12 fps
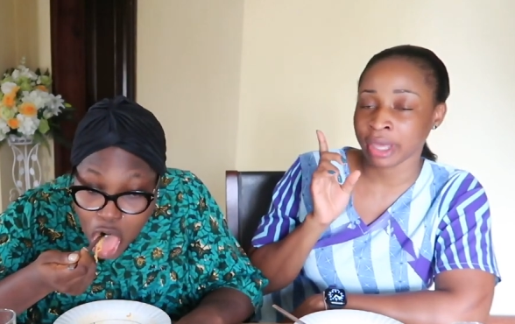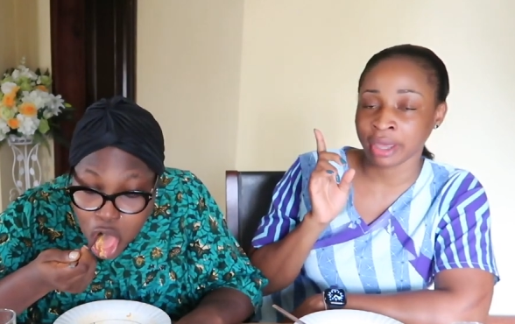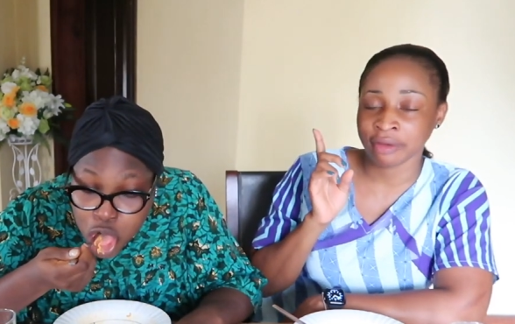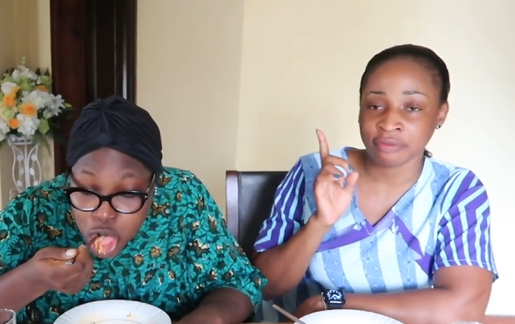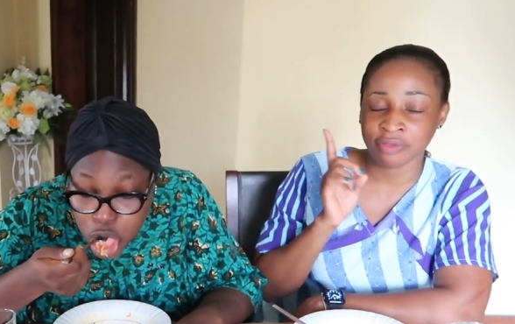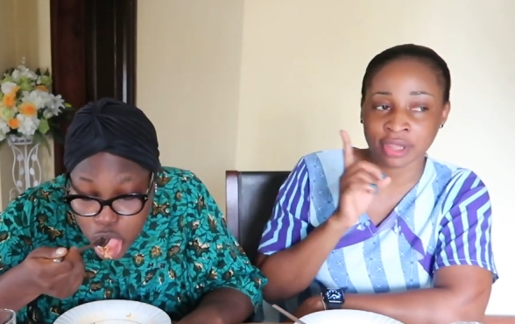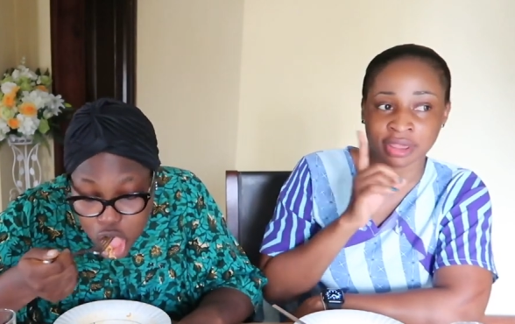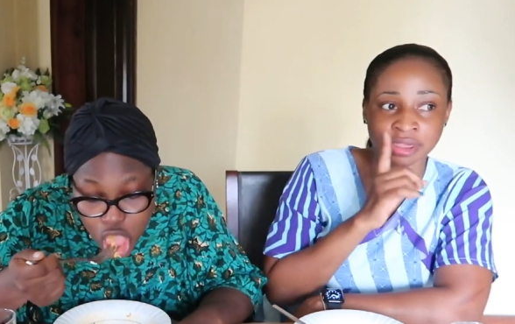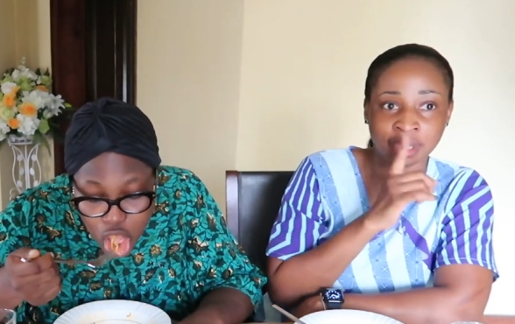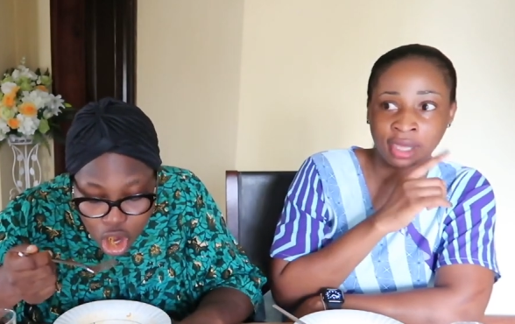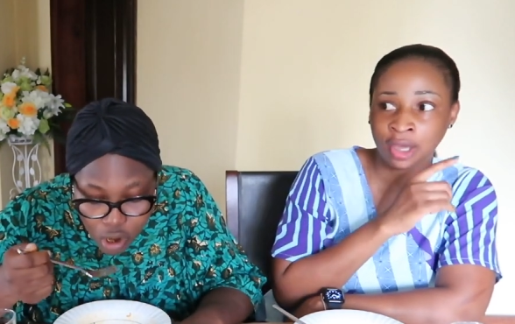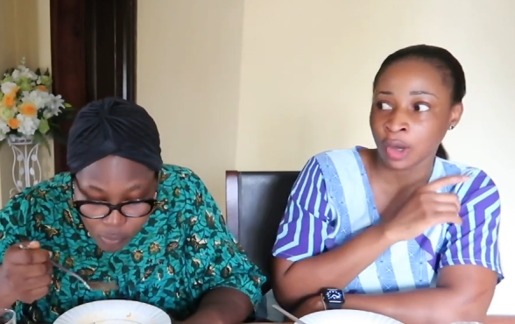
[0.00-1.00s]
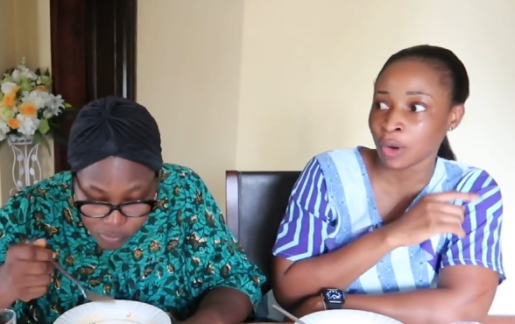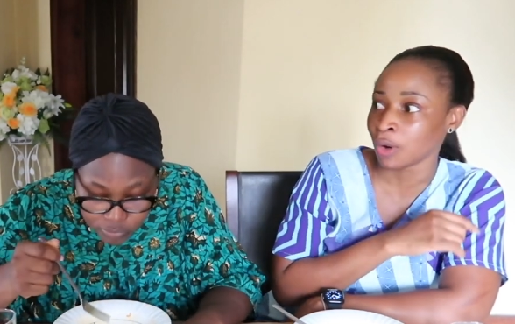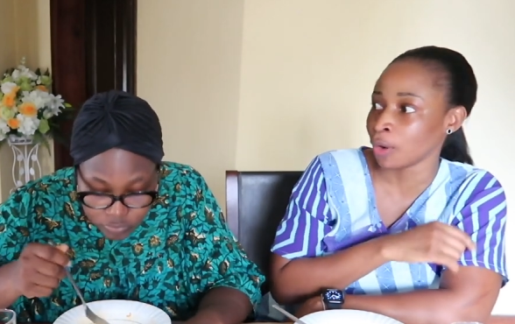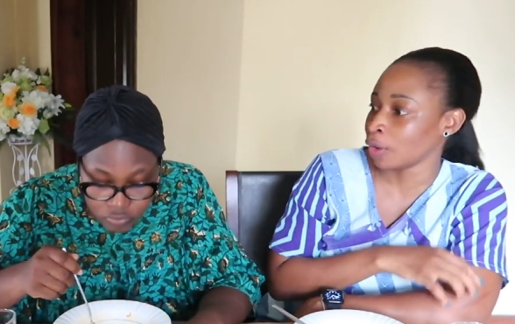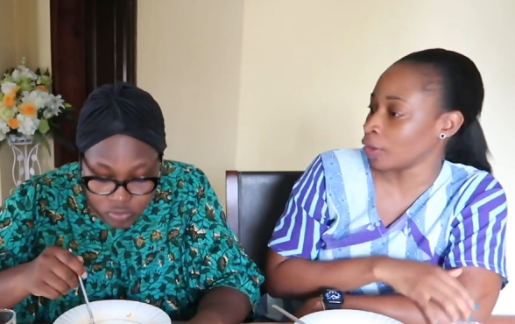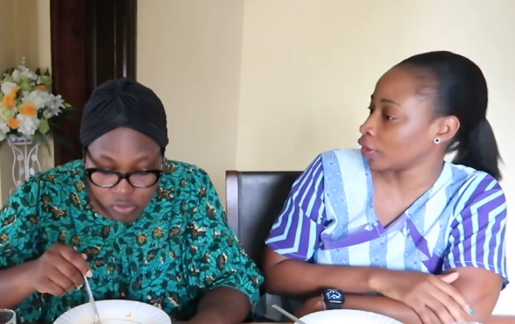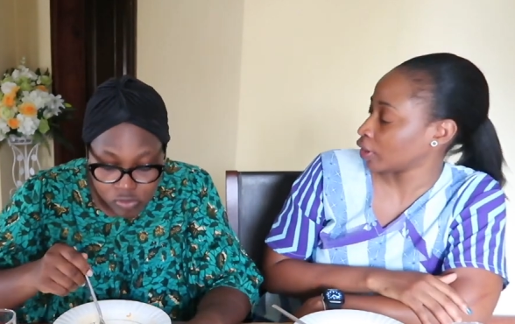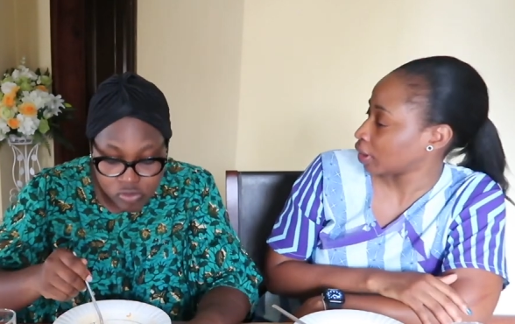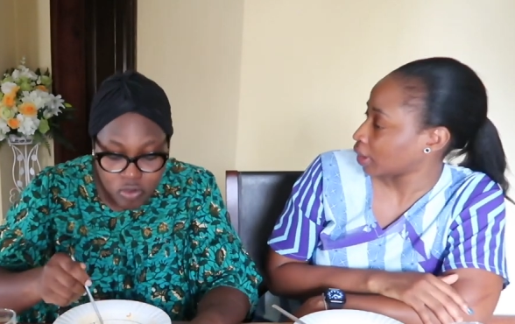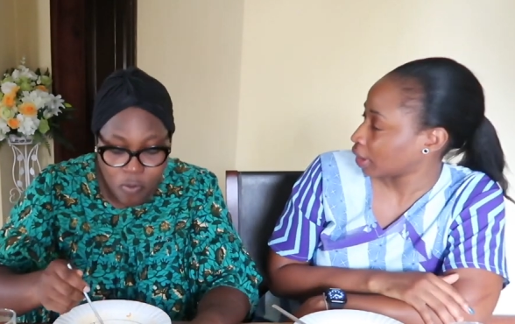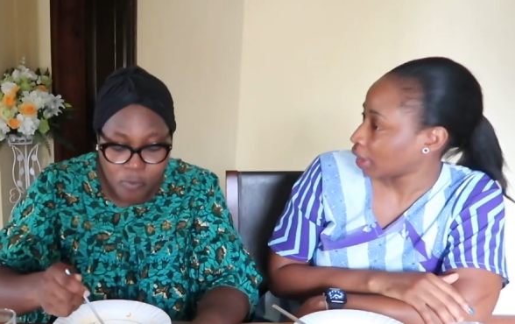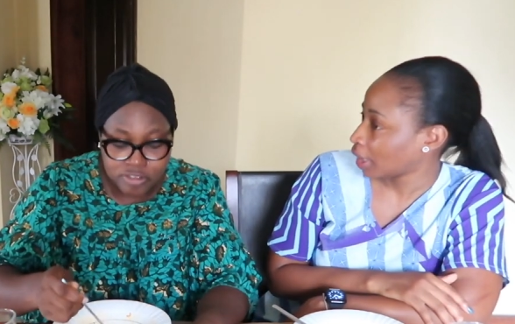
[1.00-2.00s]
Speaker 1: everything gone.
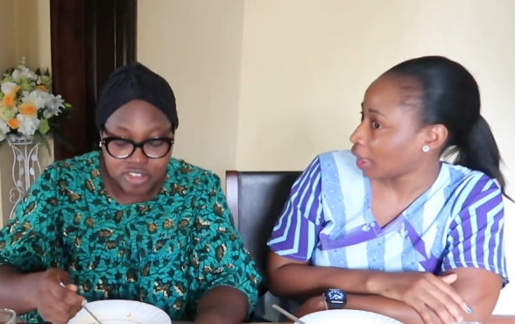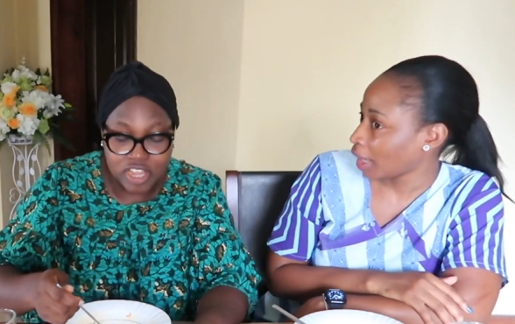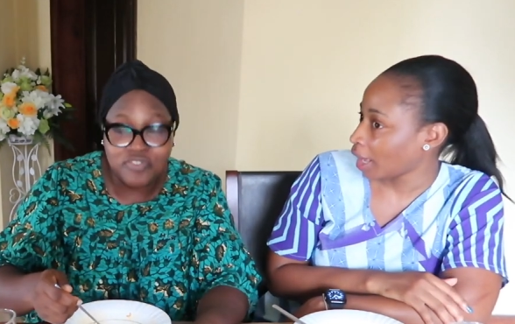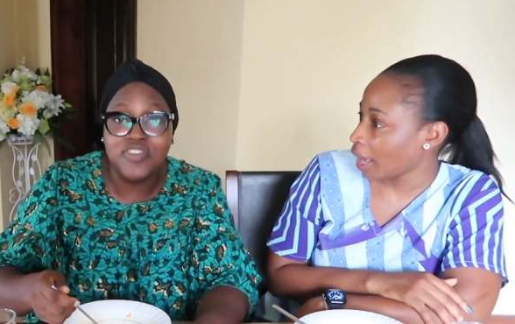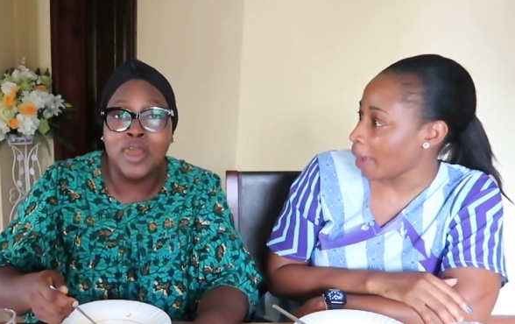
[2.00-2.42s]
that